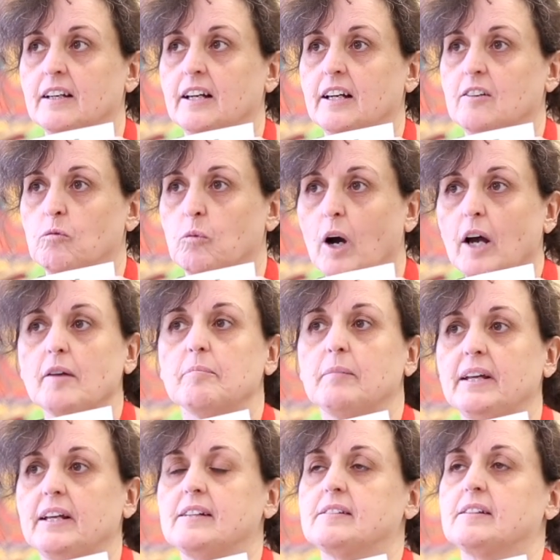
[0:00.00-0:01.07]
and what
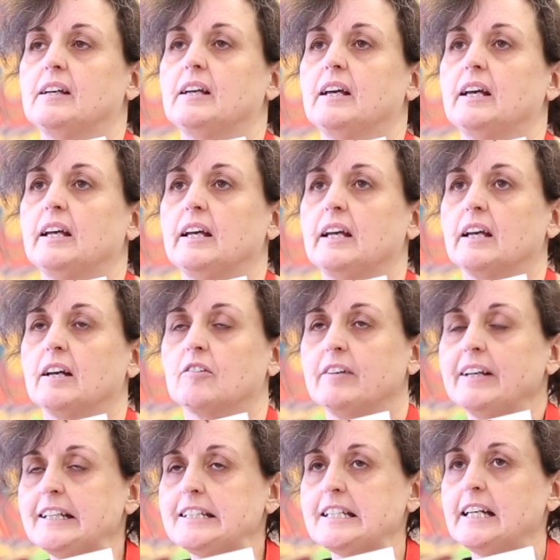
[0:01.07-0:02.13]
makes a
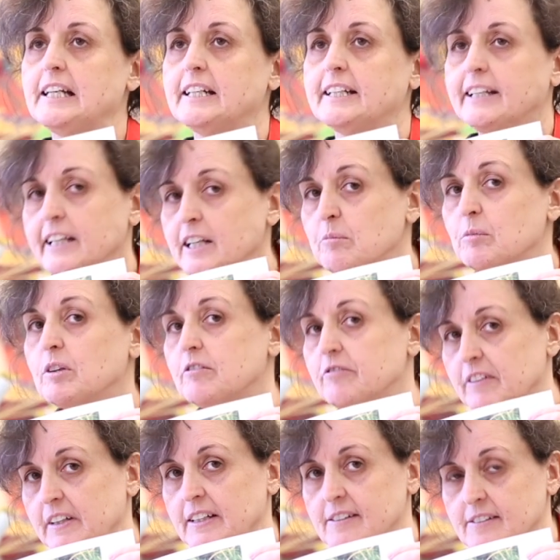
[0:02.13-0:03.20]
ring-tailed lemur
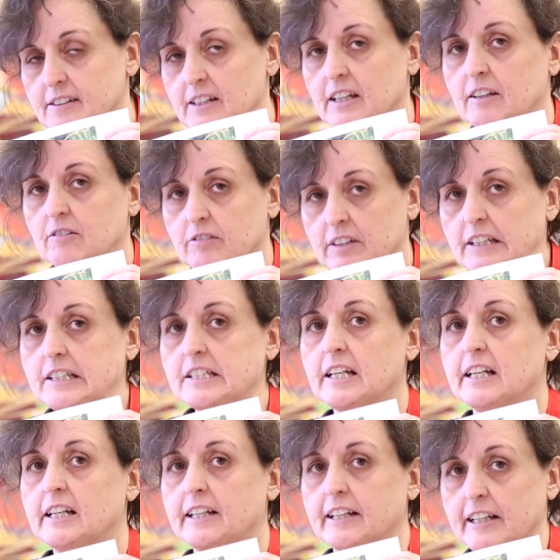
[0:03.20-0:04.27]
face a
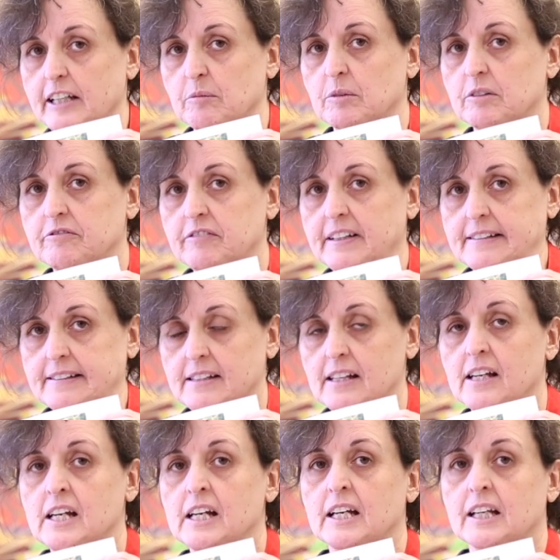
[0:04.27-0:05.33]
ring-tailed lemur face?
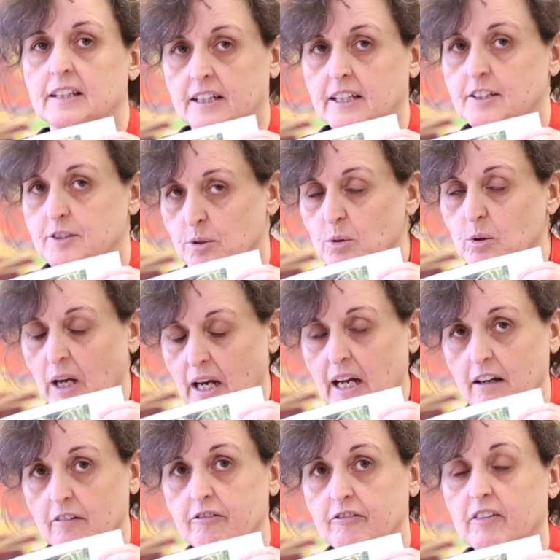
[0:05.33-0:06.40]
They too
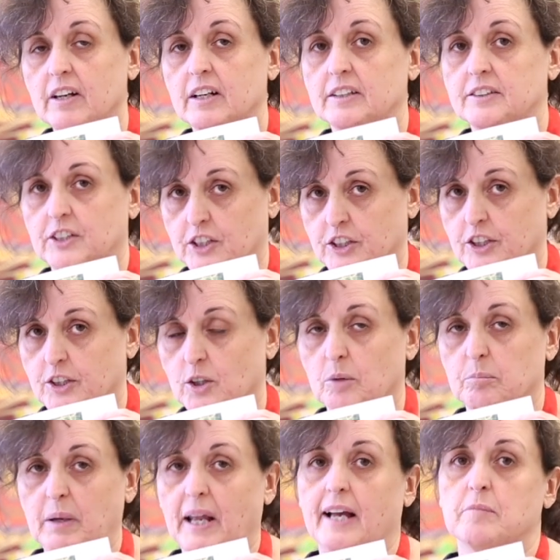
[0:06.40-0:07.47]
have dark
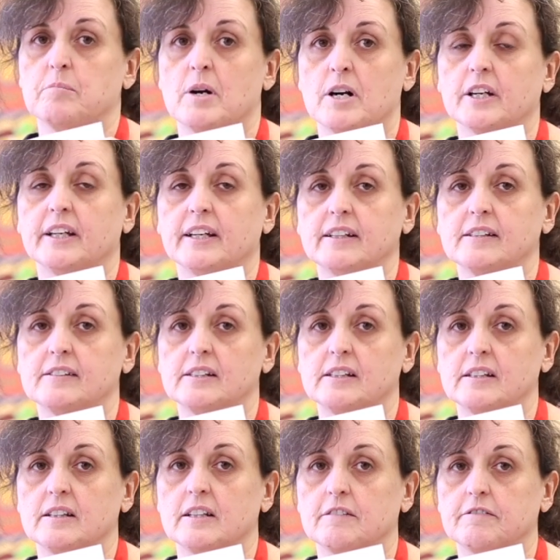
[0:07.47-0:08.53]
or black markings
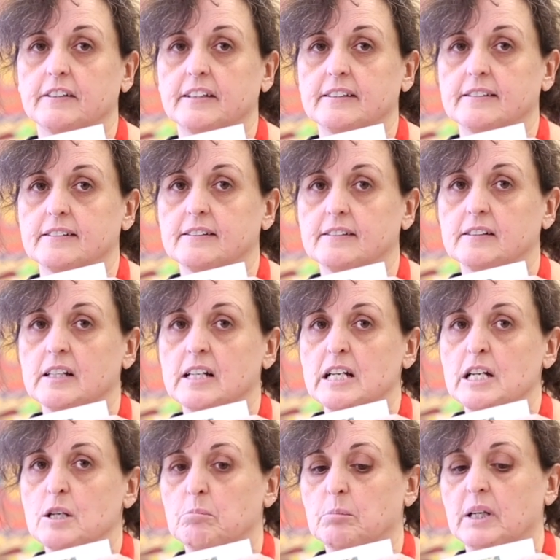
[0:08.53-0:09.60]
in their faces,
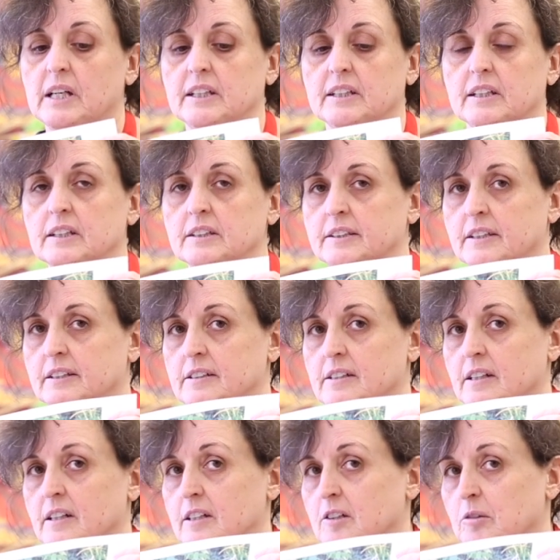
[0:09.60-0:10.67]
but
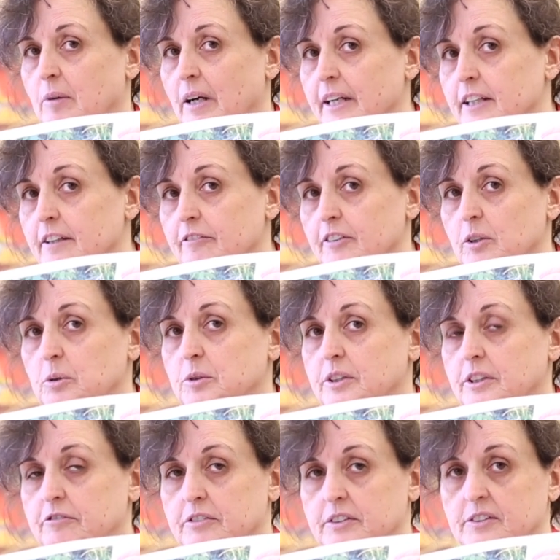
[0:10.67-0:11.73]
there are quite a few
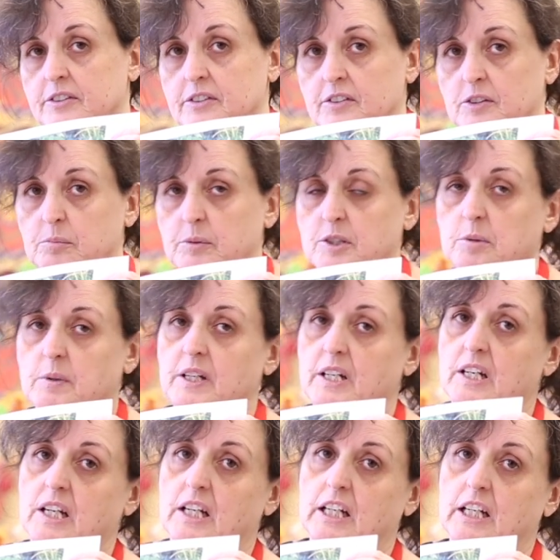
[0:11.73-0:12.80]
differences
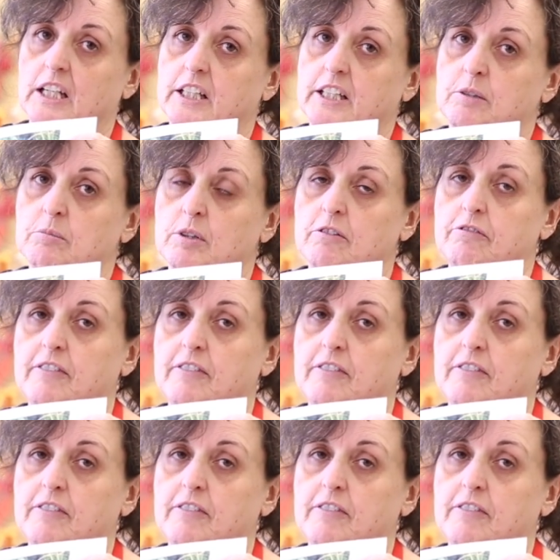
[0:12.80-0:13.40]
between lemur